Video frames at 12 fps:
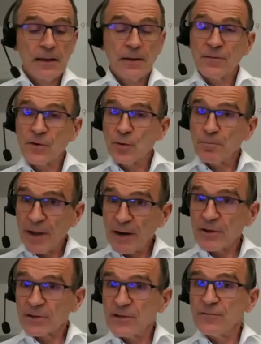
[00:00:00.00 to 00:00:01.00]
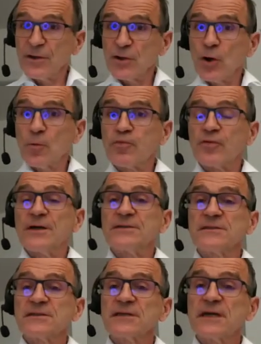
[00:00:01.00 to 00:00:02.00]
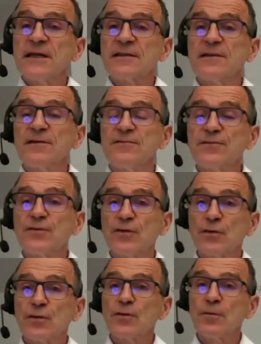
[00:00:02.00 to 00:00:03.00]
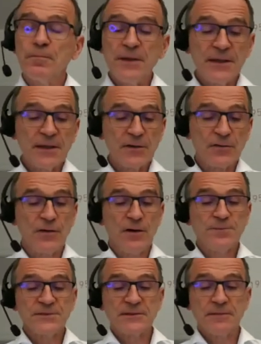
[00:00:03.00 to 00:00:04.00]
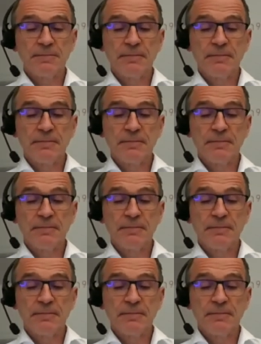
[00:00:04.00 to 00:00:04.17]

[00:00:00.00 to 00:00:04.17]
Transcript: the comparatively low prices relative to competing crops,